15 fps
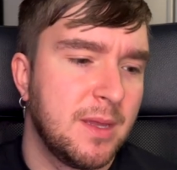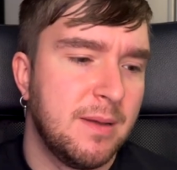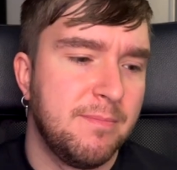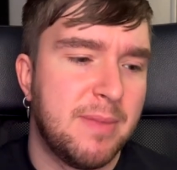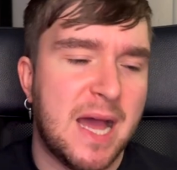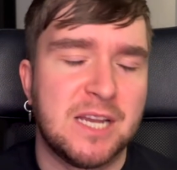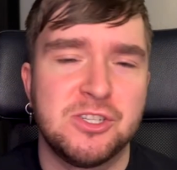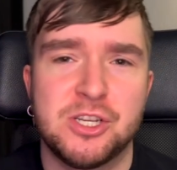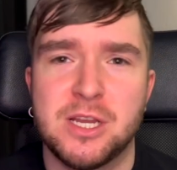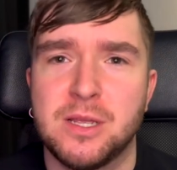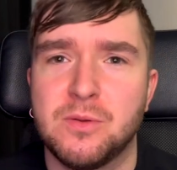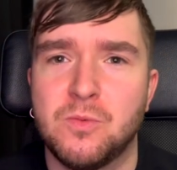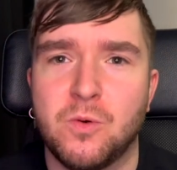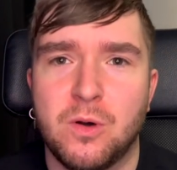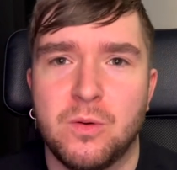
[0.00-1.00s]

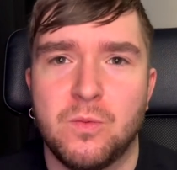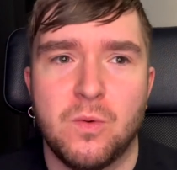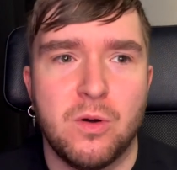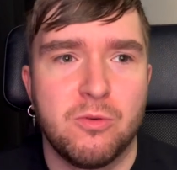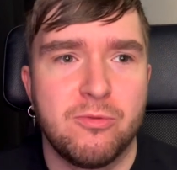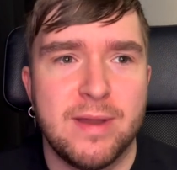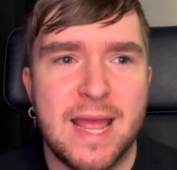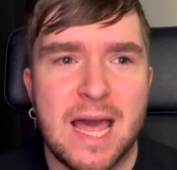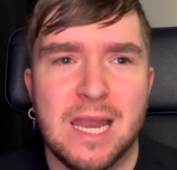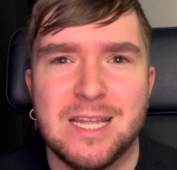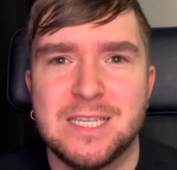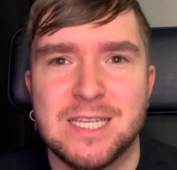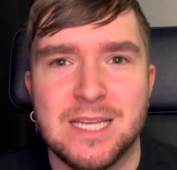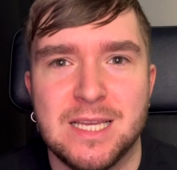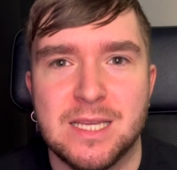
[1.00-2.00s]
bashing what, what
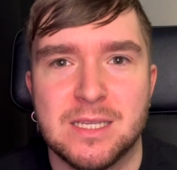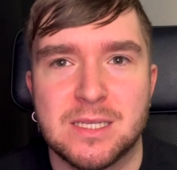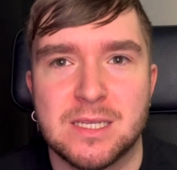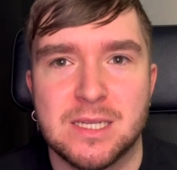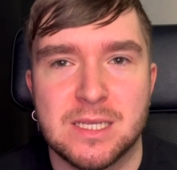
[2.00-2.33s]
reality is,